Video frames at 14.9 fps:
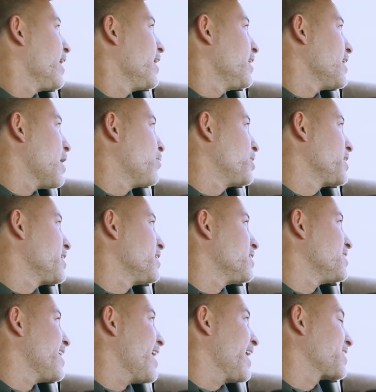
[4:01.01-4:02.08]
and I want to get
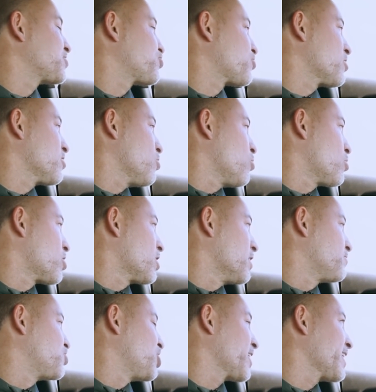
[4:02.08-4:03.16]
an extra order
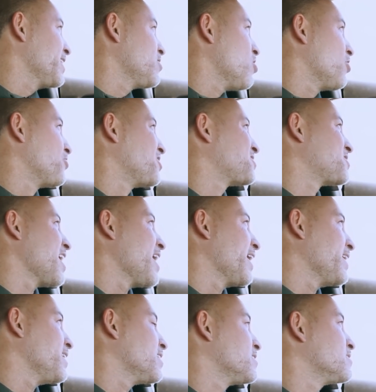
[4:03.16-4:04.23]
of chicken on the
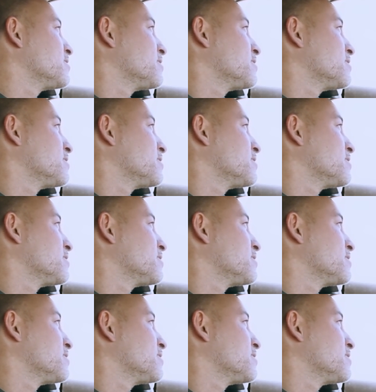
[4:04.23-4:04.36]
side.